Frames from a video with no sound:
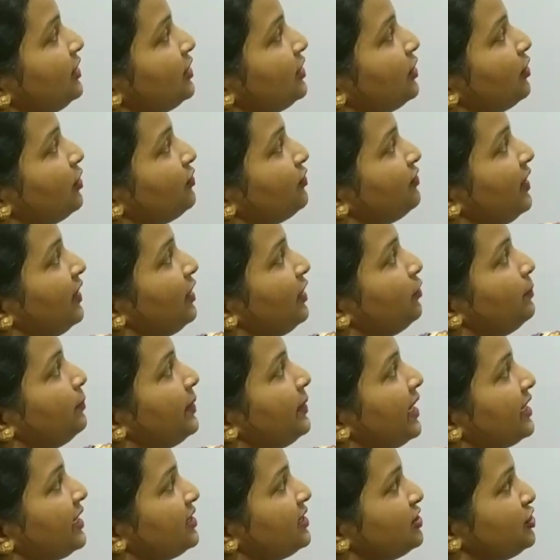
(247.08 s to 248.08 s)
the
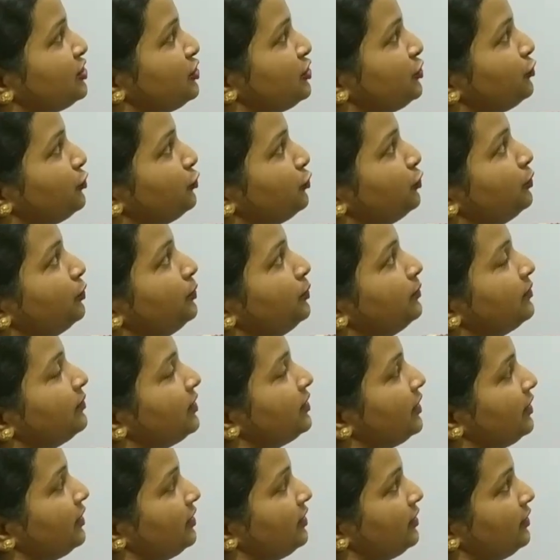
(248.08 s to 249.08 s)
fallopian tube,
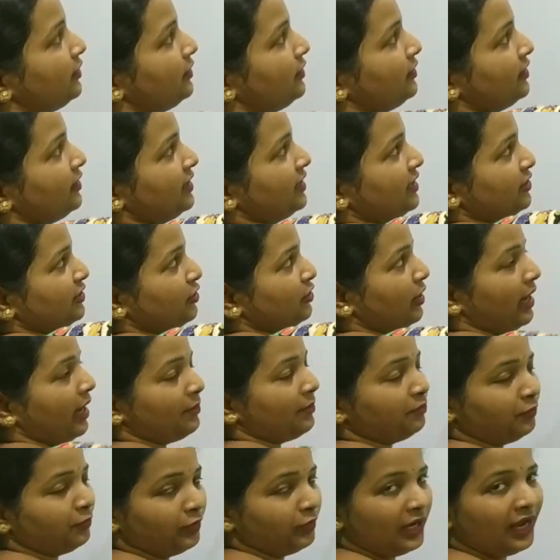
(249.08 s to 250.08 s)
the
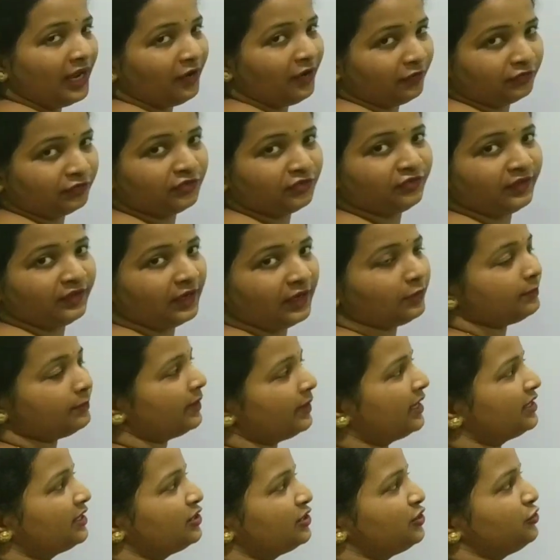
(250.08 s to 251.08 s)
ampulla of the
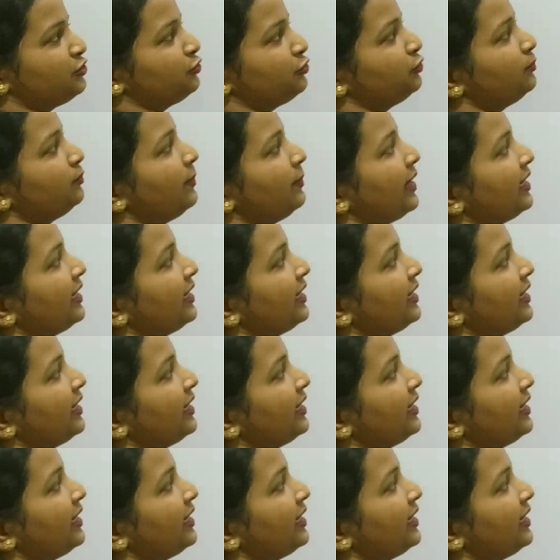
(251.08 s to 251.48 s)
fallopian tube,